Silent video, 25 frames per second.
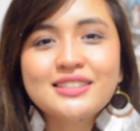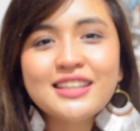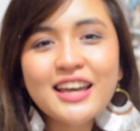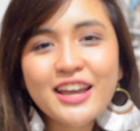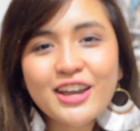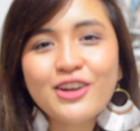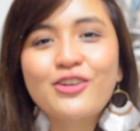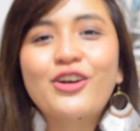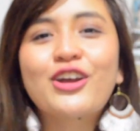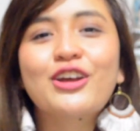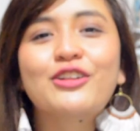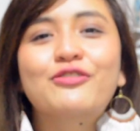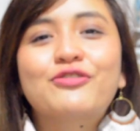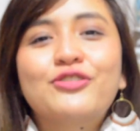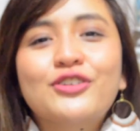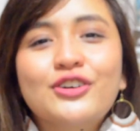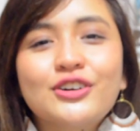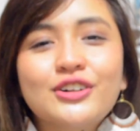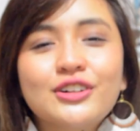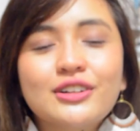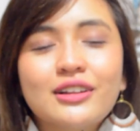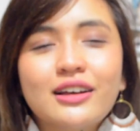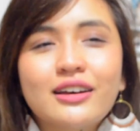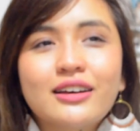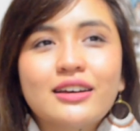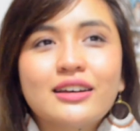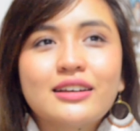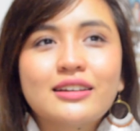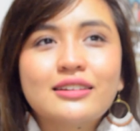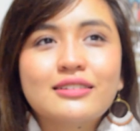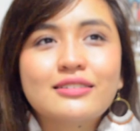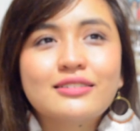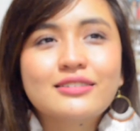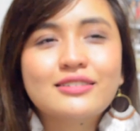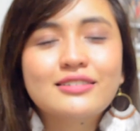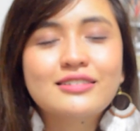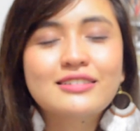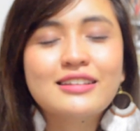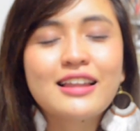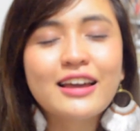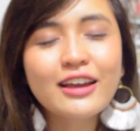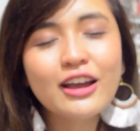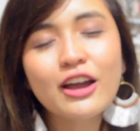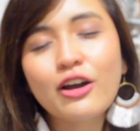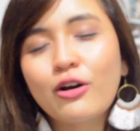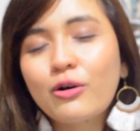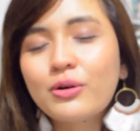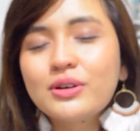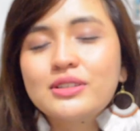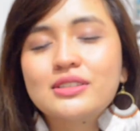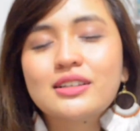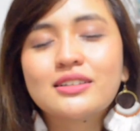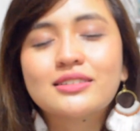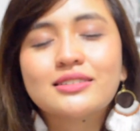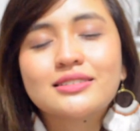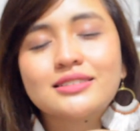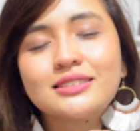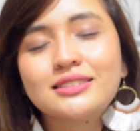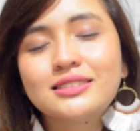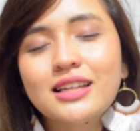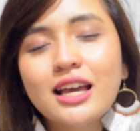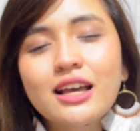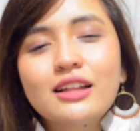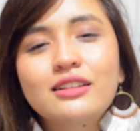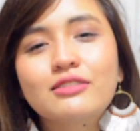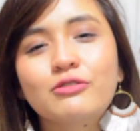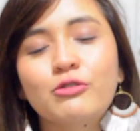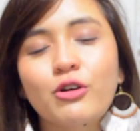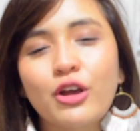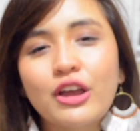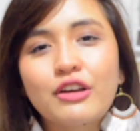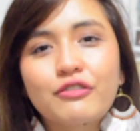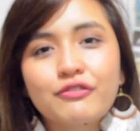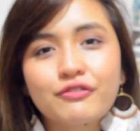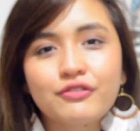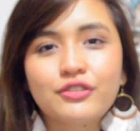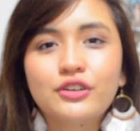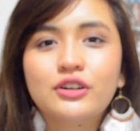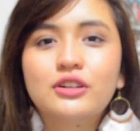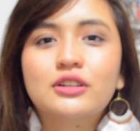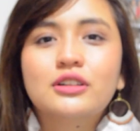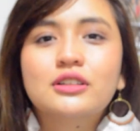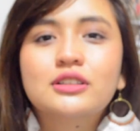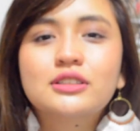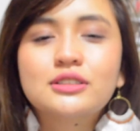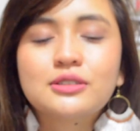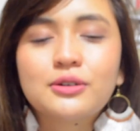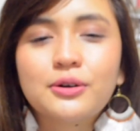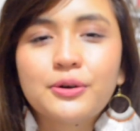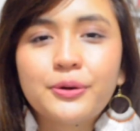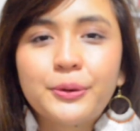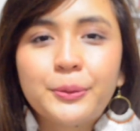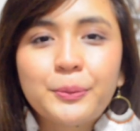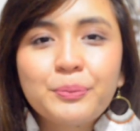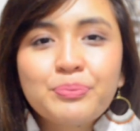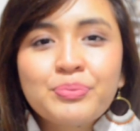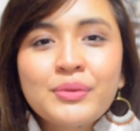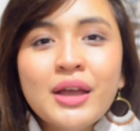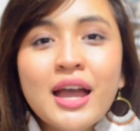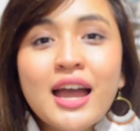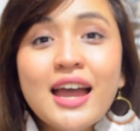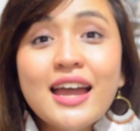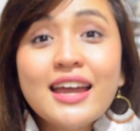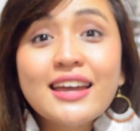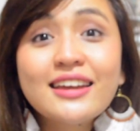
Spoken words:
Stay grateful, and like I always say, stay grateful. So